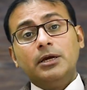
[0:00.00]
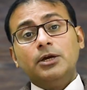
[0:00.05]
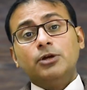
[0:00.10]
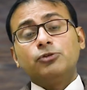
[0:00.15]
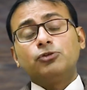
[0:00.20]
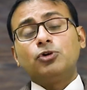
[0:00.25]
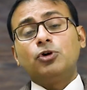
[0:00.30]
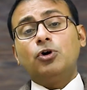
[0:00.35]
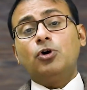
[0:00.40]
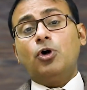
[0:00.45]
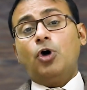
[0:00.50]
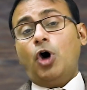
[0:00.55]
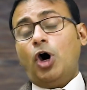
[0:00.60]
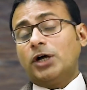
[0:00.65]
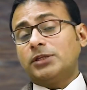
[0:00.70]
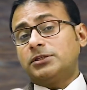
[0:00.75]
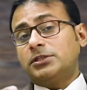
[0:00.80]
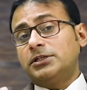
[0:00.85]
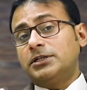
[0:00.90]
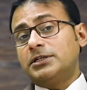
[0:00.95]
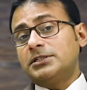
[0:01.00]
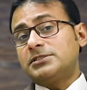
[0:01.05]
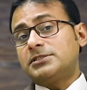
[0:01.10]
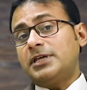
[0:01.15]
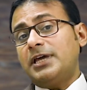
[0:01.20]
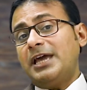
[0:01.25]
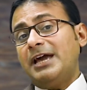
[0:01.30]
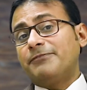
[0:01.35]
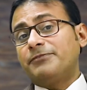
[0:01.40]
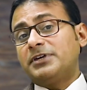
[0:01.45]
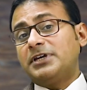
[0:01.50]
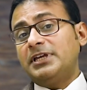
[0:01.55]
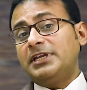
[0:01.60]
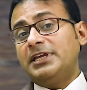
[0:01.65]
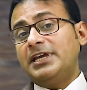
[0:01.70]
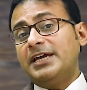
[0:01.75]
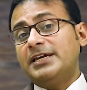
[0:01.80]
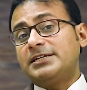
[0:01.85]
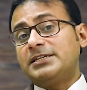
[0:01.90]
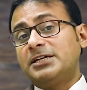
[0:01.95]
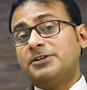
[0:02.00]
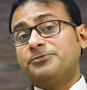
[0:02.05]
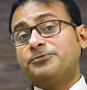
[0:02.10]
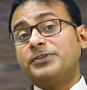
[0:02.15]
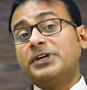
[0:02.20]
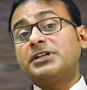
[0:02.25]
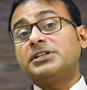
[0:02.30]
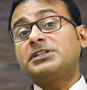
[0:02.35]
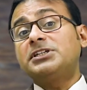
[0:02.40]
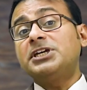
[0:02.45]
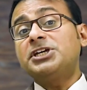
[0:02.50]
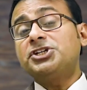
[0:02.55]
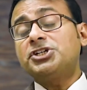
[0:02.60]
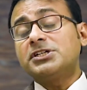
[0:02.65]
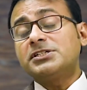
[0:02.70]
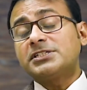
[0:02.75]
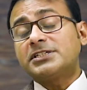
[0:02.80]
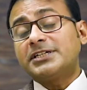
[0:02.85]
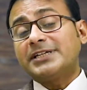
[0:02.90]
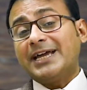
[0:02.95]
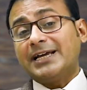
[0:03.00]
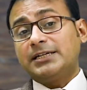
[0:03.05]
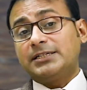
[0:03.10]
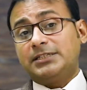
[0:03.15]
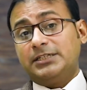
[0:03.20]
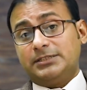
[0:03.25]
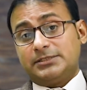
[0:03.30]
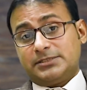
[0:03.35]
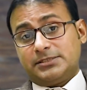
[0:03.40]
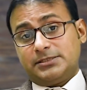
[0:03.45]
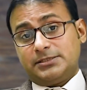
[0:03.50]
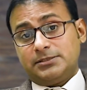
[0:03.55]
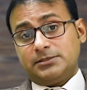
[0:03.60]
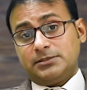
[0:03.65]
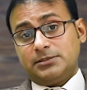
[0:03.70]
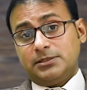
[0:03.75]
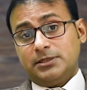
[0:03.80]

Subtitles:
So authors, they have created fictitious characters